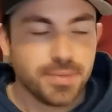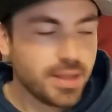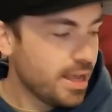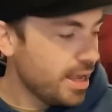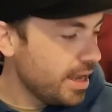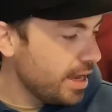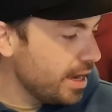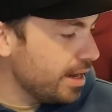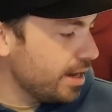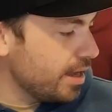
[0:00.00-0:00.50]

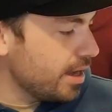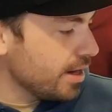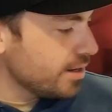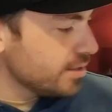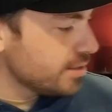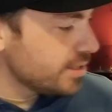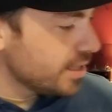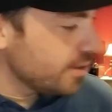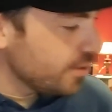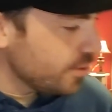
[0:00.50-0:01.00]
And I'm going to
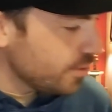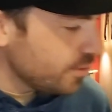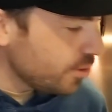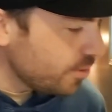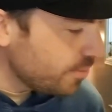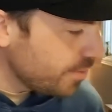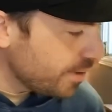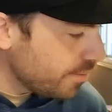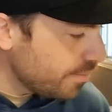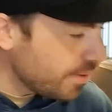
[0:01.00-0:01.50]
tell you a little
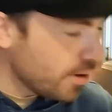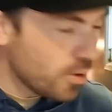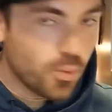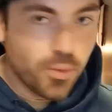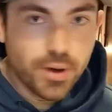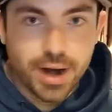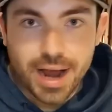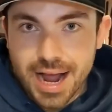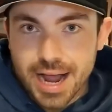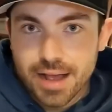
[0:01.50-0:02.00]
bit about what
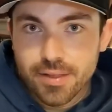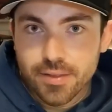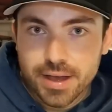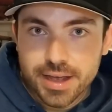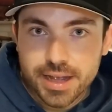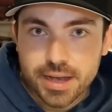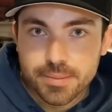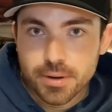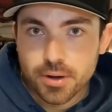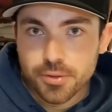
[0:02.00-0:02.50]
I like
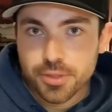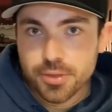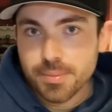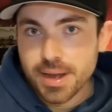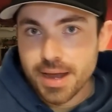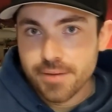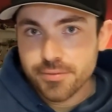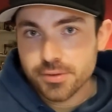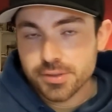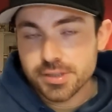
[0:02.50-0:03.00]
about them
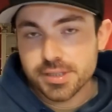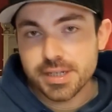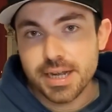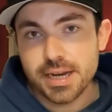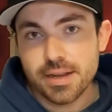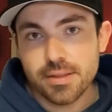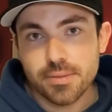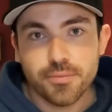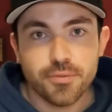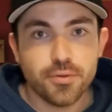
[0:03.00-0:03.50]
after skating
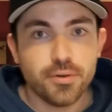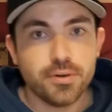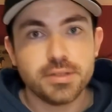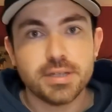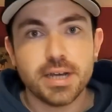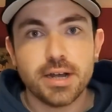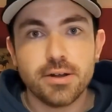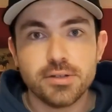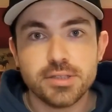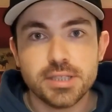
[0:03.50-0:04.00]
them for an
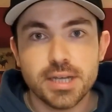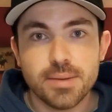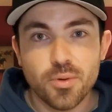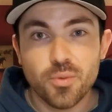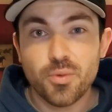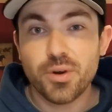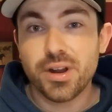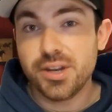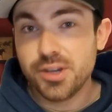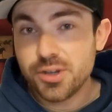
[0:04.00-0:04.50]
entire summer, what
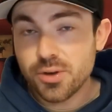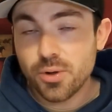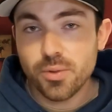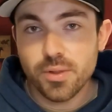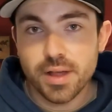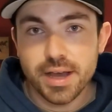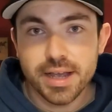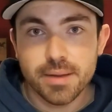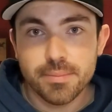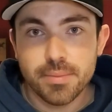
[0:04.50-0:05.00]
I don't
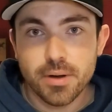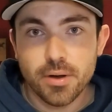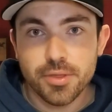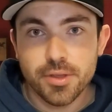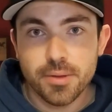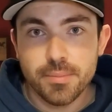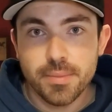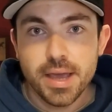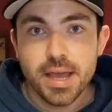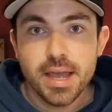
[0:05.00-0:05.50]
like about them,
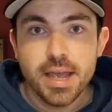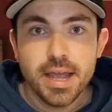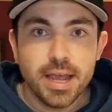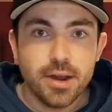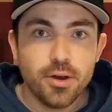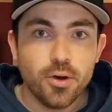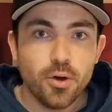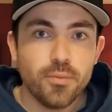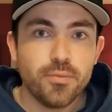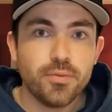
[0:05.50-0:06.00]
and
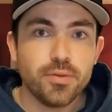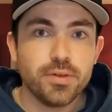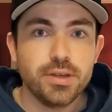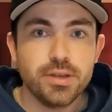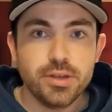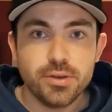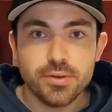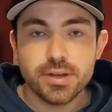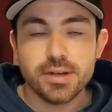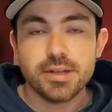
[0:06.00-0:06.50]
hopefully you
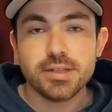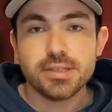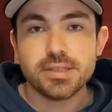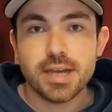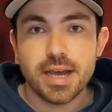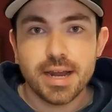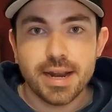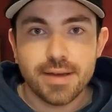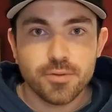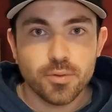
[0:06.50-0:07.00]
can decide
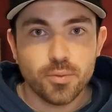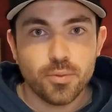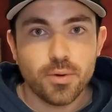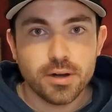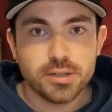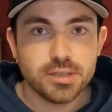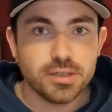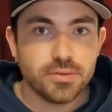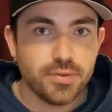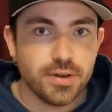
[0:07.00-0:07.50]
after
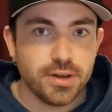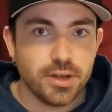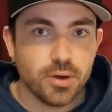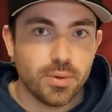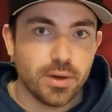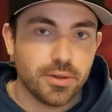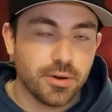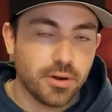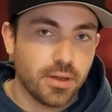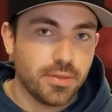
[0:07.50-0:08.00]
watching this video whether
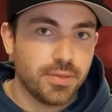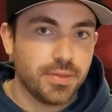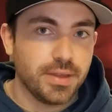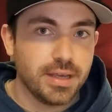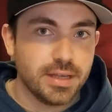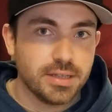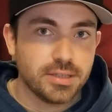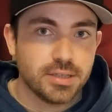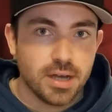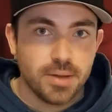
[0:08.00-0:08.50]
or not
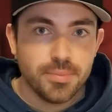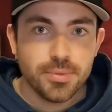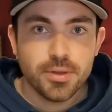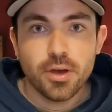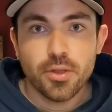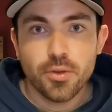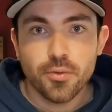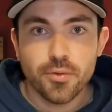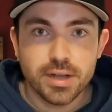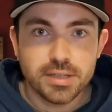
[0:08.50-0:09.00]
these are the
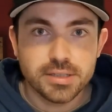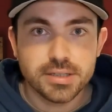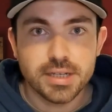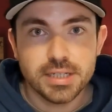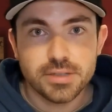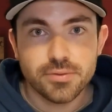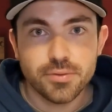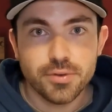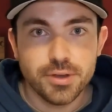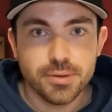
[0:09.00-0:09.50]
right skates
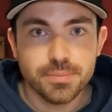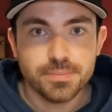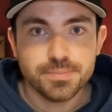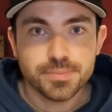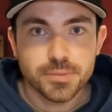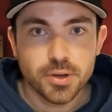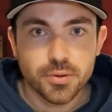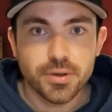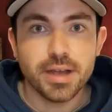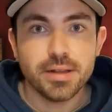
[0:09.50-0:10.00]
for you.
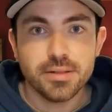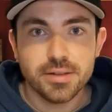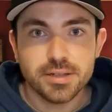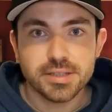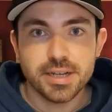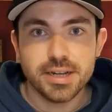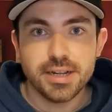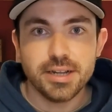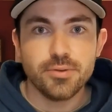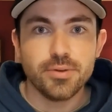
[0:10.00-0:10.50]
Okay, let's get
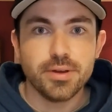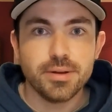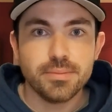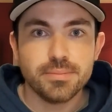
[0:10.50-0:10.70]
into it.